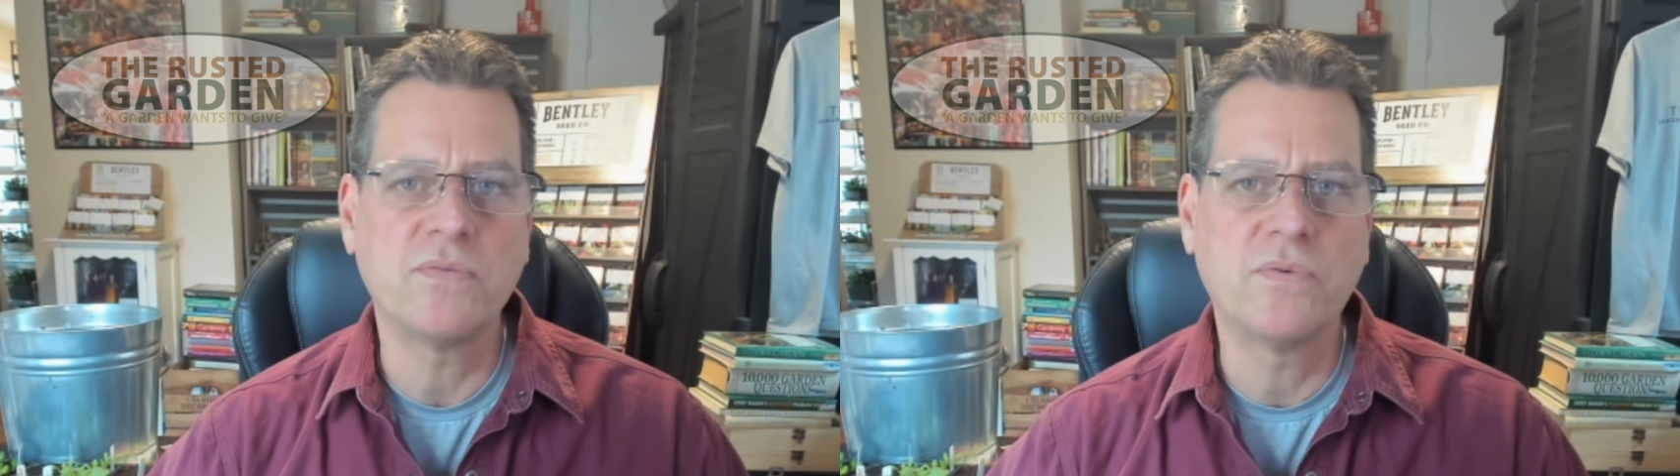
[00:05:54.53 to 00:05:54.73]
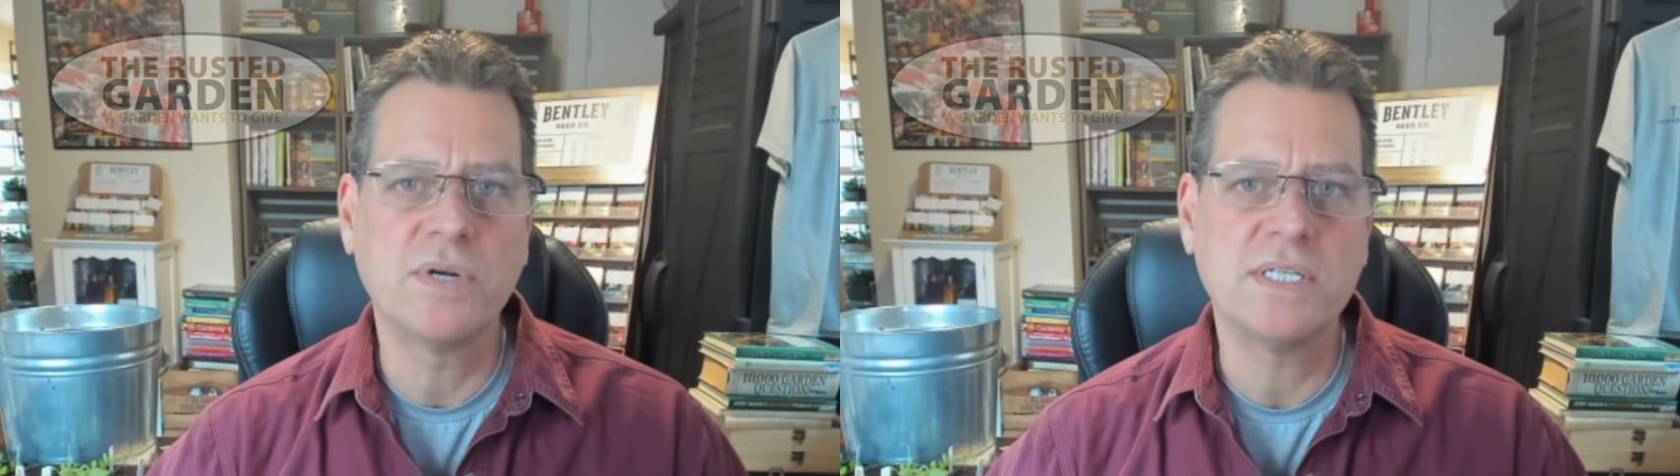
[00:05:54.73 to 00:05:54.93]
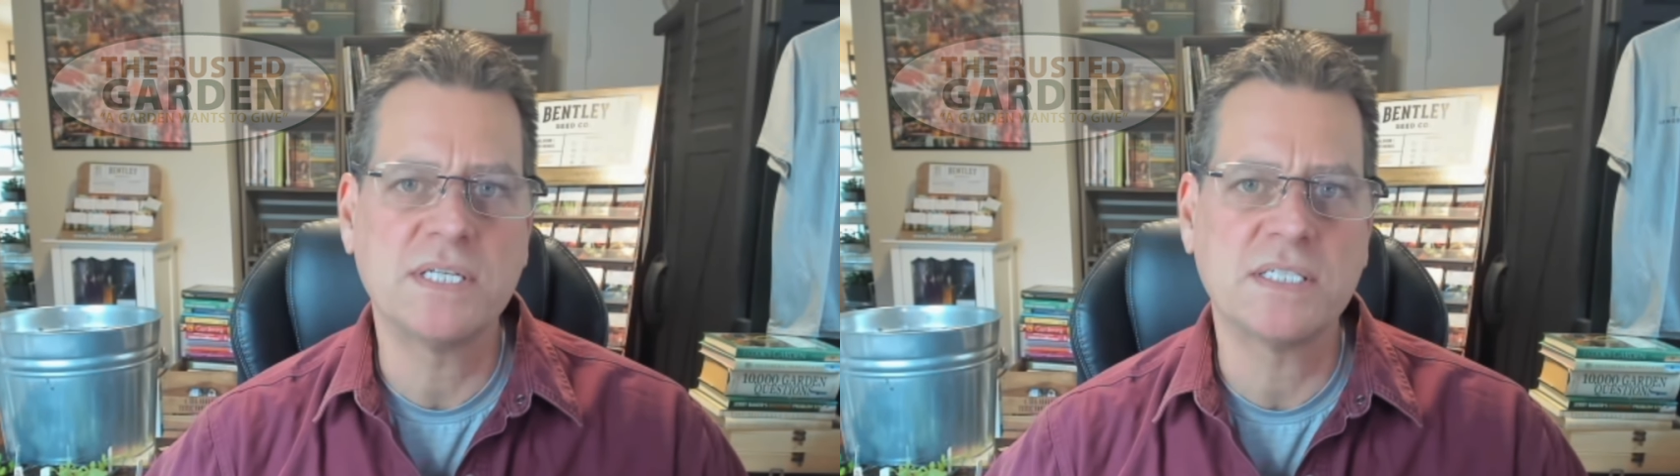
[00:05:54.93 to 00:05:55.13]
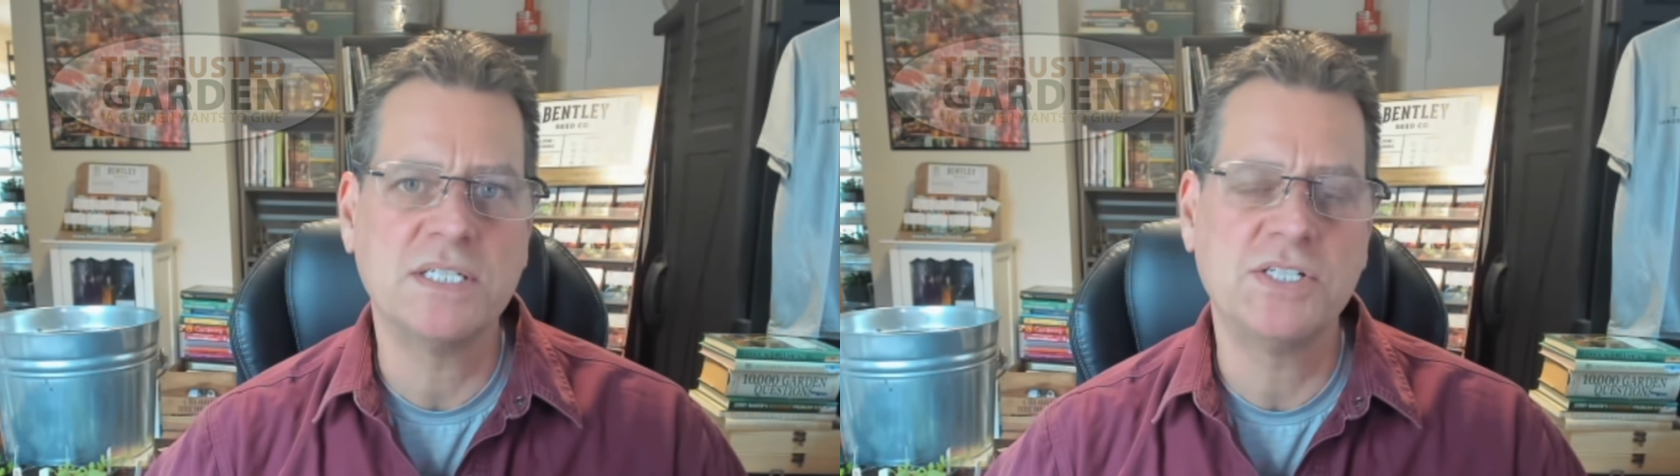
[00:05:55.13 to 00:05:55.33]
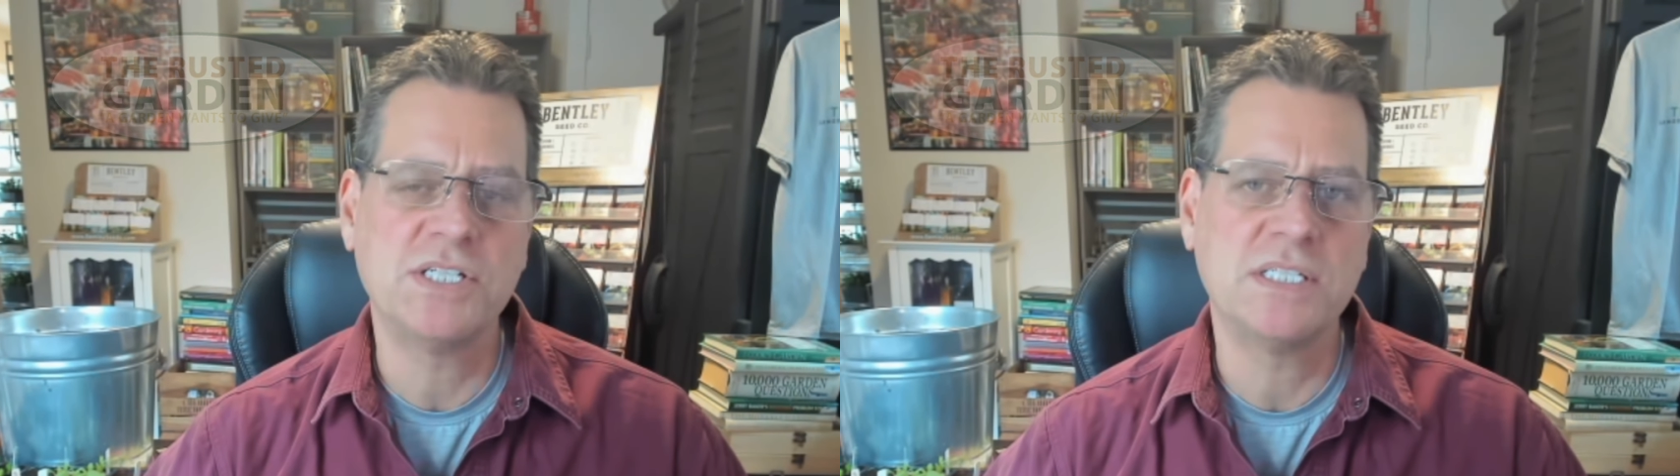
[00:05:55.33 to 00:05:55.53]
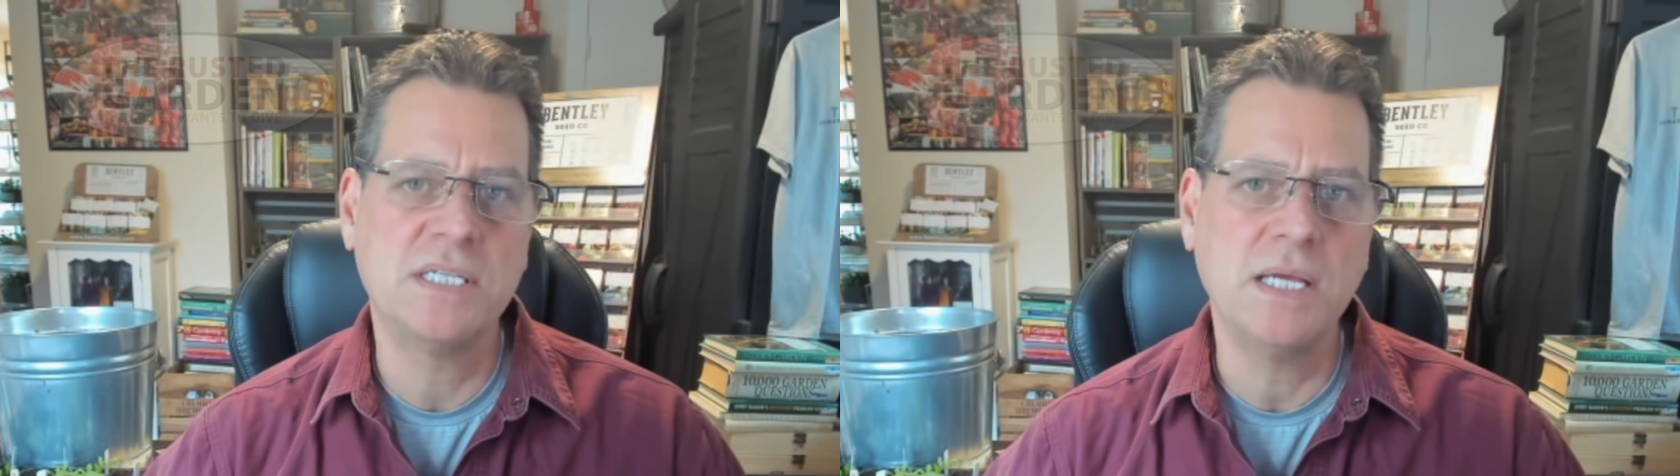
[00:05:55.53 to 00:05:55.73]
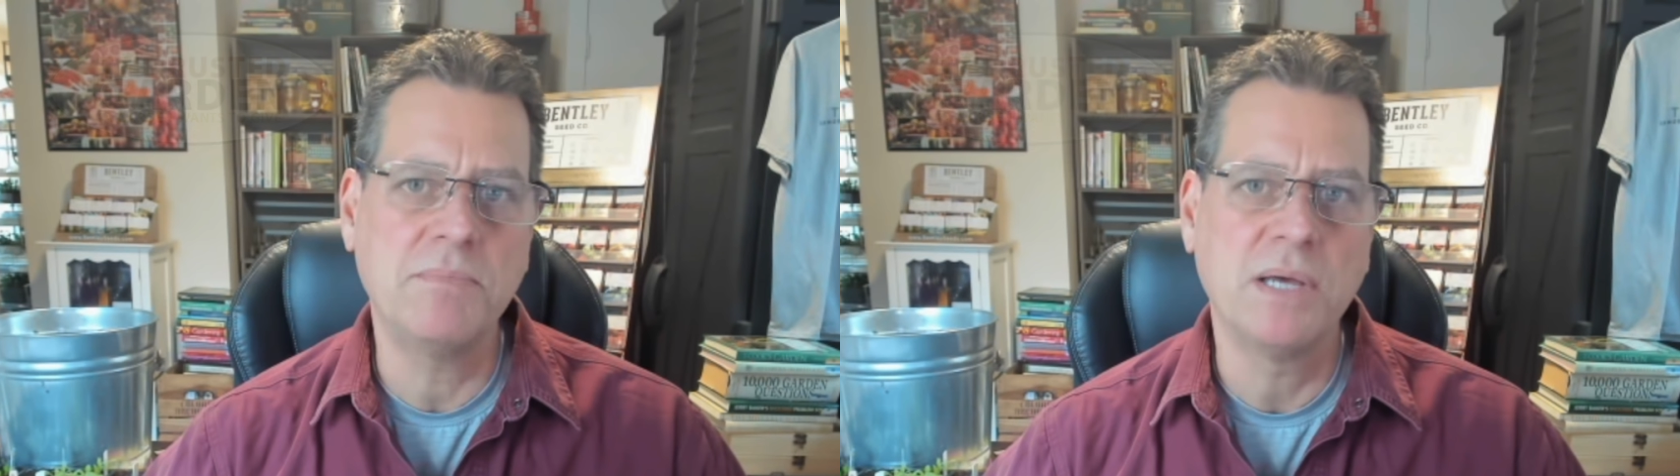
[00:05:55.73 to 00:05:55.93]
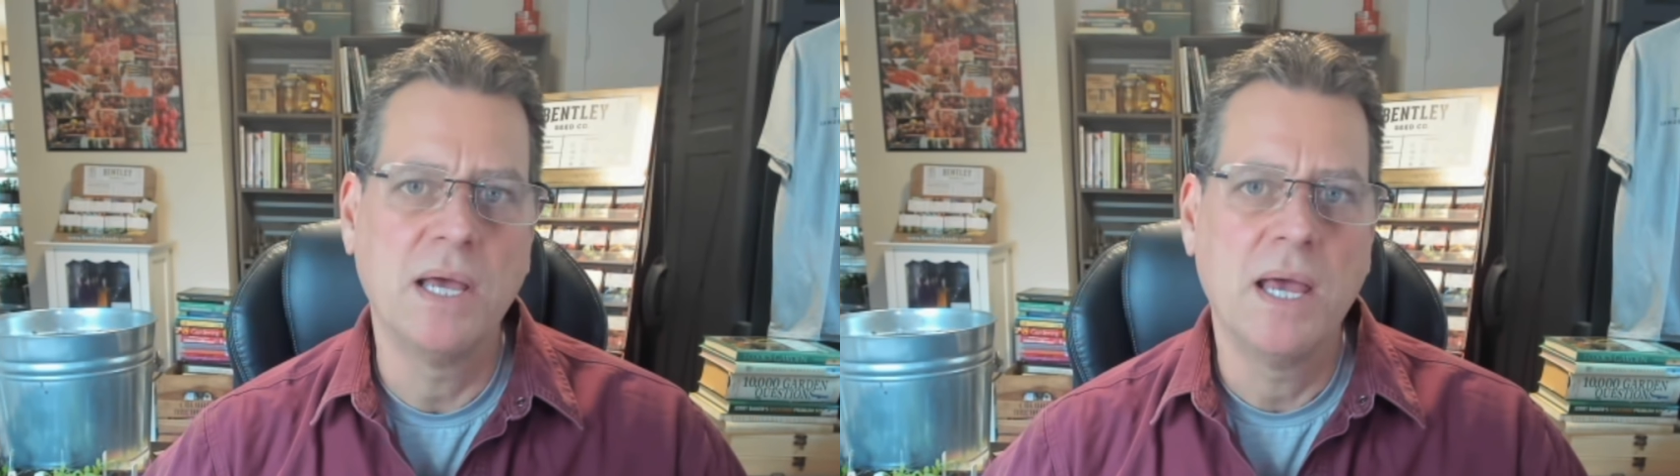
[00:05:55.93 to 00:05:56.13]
4 to 6 inches deep,